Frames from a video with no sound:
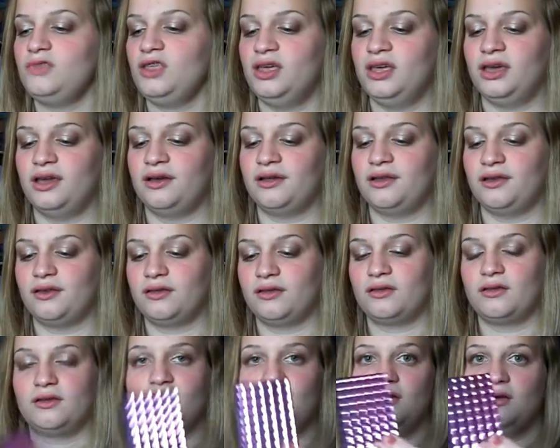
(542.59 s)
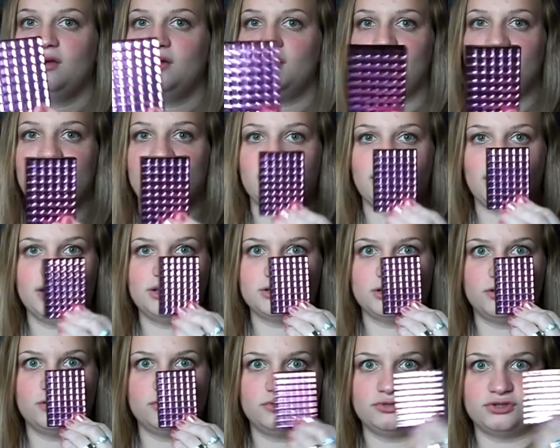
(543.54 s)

And that case alone